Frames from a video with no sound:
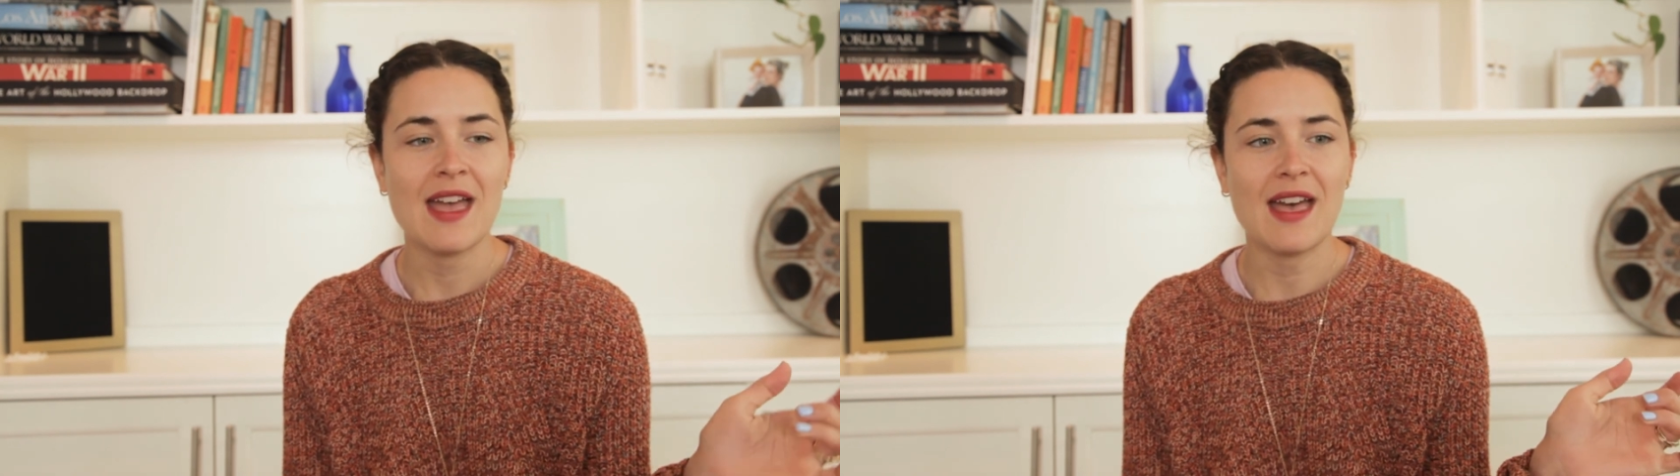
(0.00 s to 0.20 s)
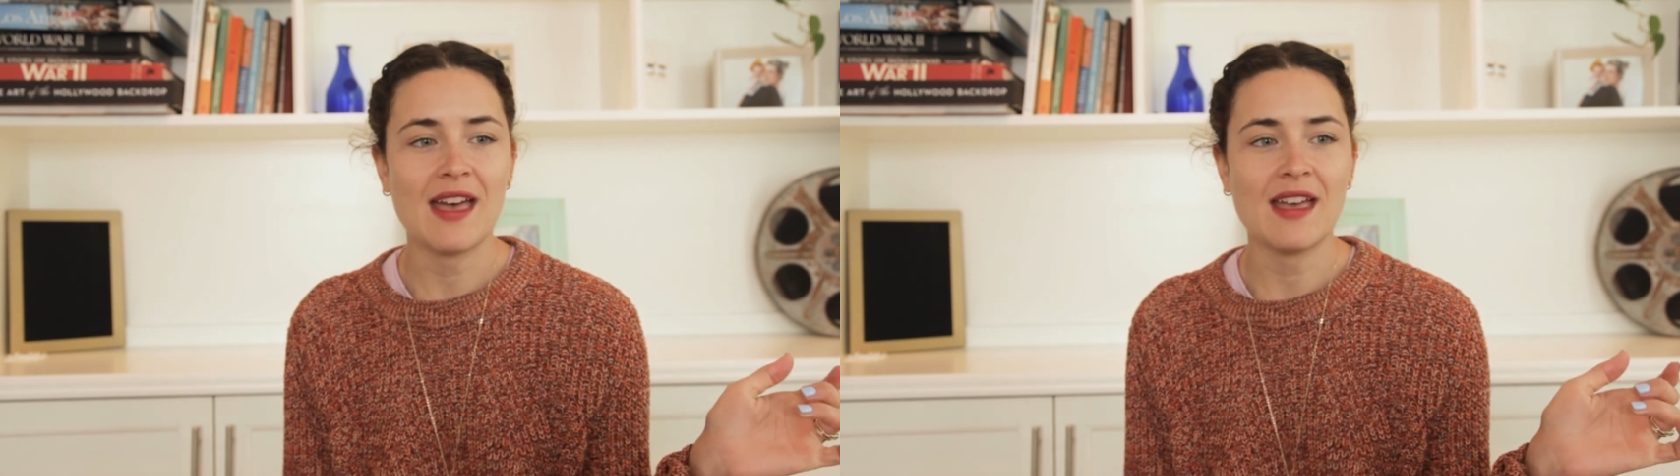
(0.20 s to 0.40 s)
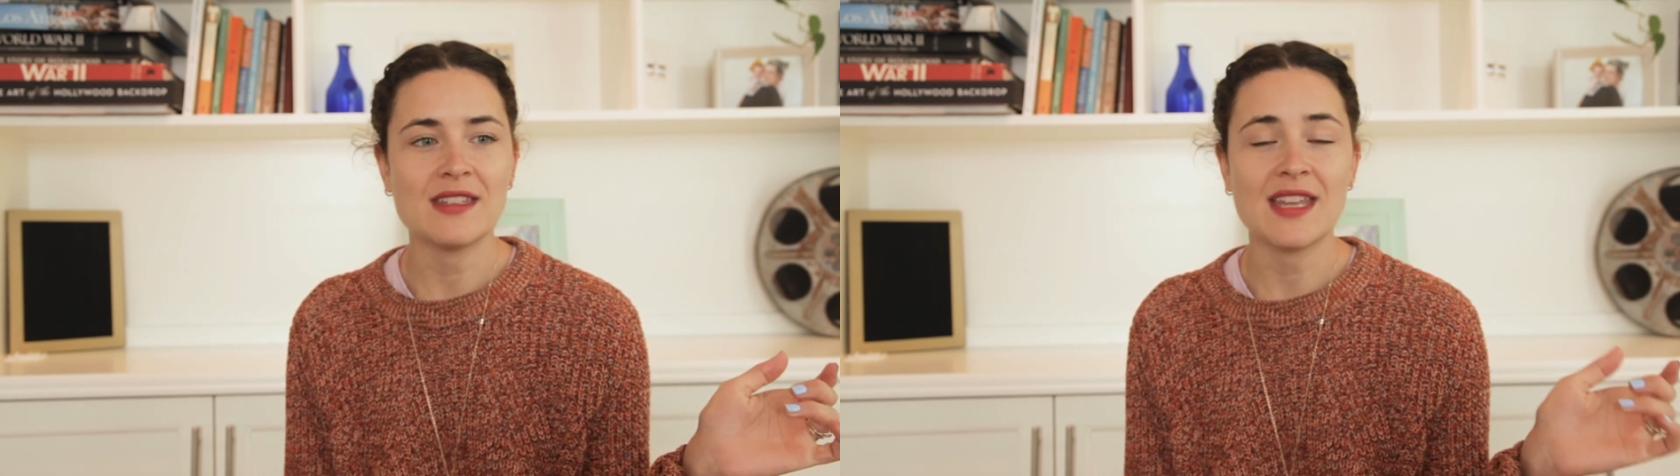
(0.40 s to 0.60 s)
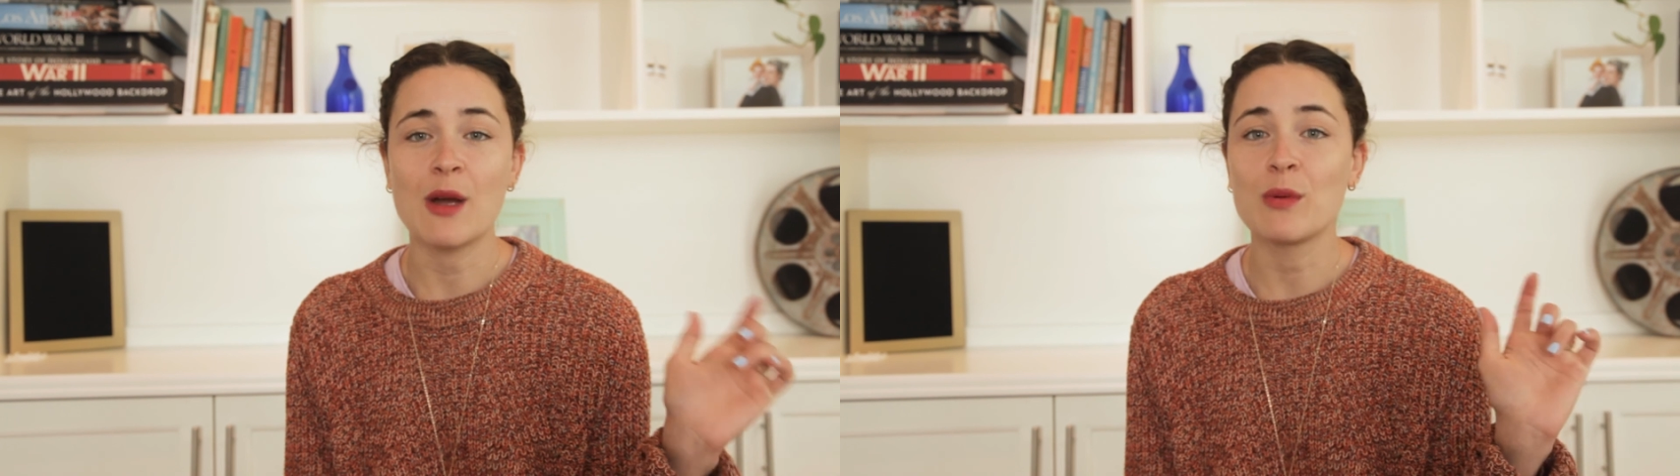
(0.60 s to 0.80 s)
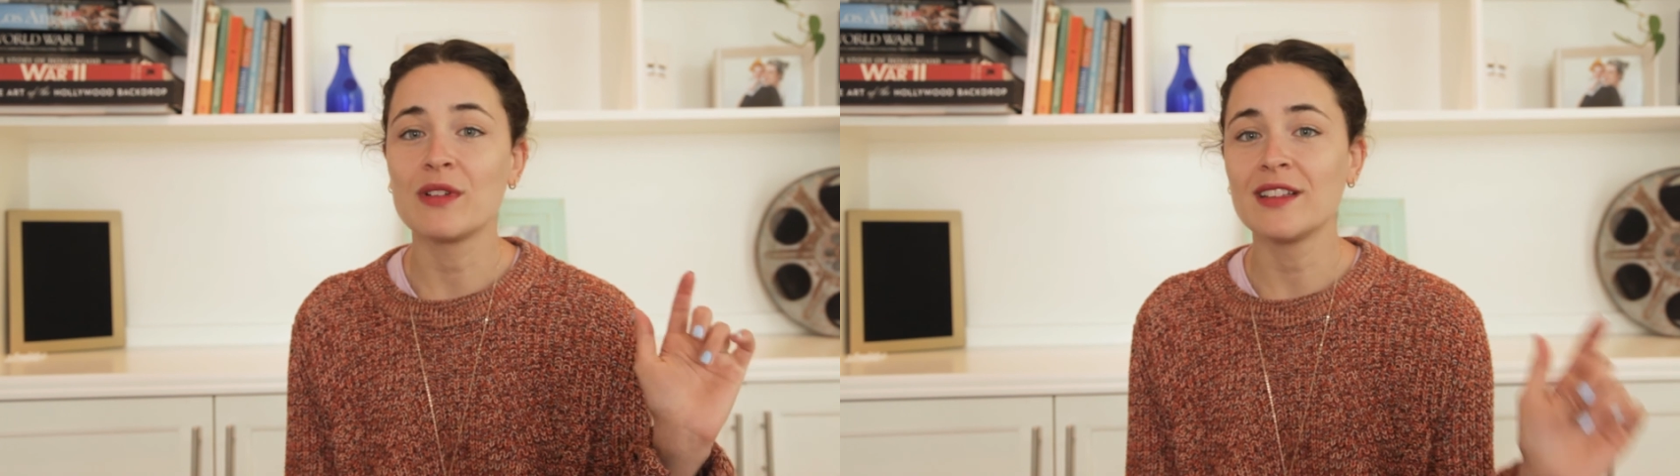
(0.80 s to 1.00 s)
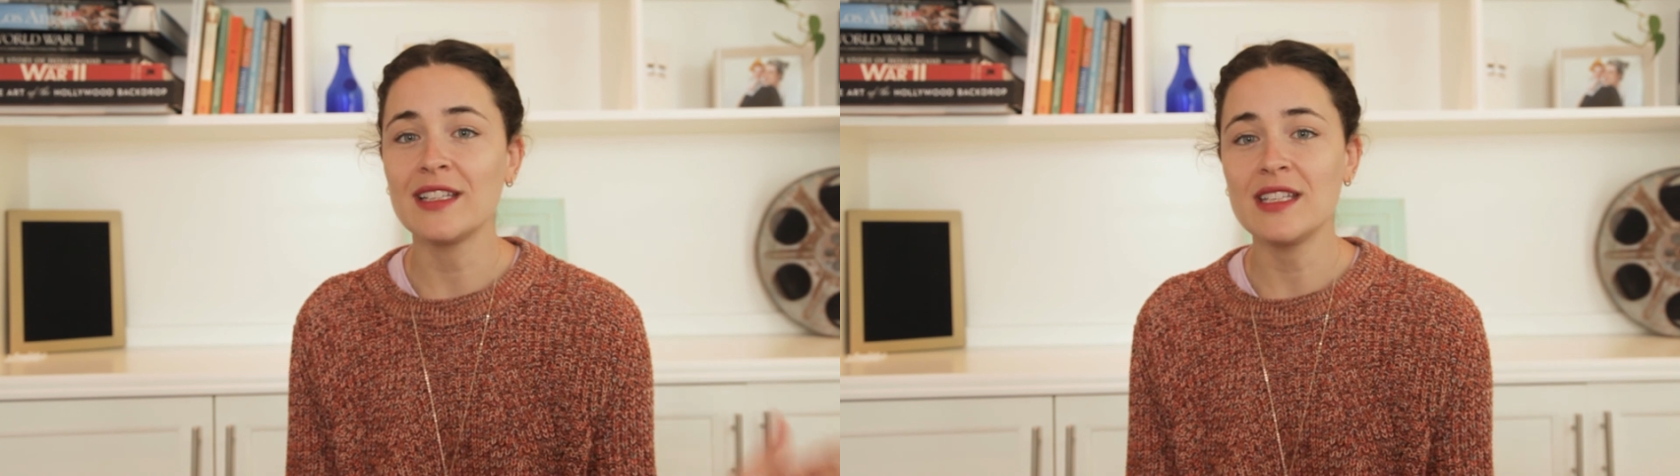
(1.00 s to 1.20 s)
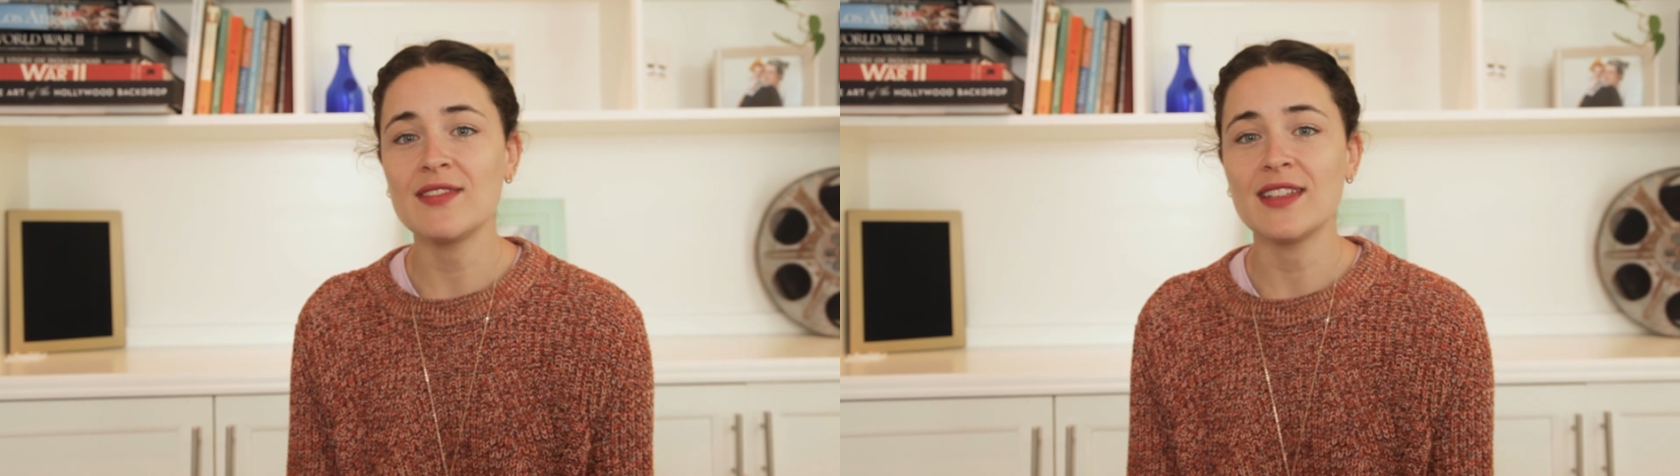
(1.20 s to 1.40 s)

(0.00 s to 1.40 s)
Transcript: And I will leave